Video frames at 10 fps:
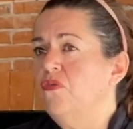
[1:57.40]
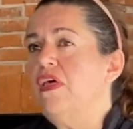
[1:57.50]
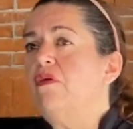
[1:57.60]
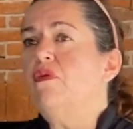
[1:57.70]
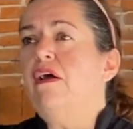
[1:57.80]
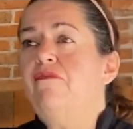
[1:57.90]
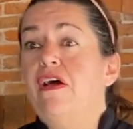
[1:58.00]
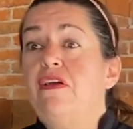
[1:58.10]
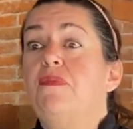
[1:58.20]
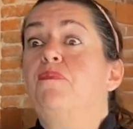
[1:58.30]
they were
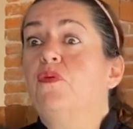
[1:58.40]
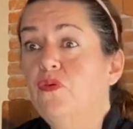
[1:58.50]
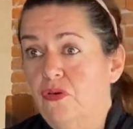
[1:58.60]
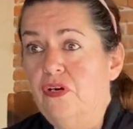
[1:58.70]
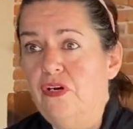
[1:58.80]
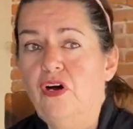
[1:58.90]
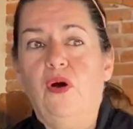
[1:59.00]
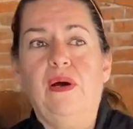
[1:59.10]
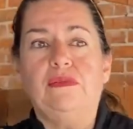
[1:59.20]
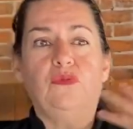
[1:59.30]
very poor, no?
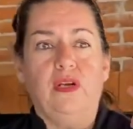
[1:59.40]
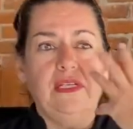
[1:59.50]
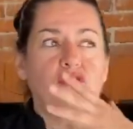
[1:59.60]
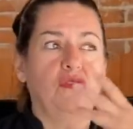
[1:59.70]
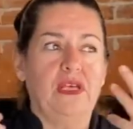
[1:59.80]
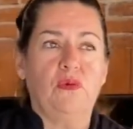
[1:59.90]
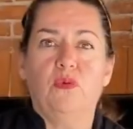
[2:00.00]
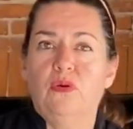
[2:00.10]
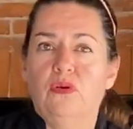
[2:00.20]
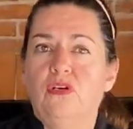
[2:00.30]
And running to the
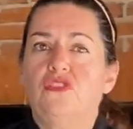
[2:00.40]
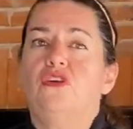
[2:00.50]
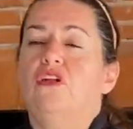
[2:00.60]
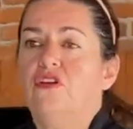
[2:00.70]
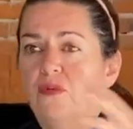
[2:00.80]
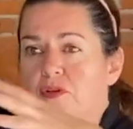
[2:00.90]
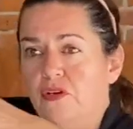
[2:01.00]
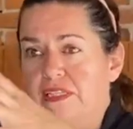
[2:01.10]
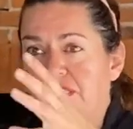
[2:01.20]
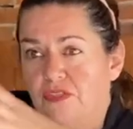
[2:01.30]
woods, all
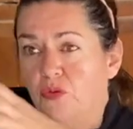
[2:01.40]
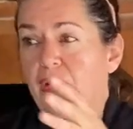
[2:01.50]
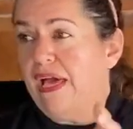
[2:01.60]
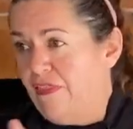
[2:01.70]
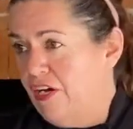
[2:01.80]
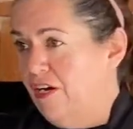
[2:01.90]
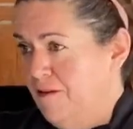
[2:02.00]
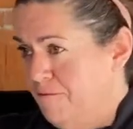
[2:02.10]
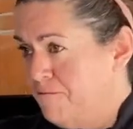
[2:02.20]
communities together.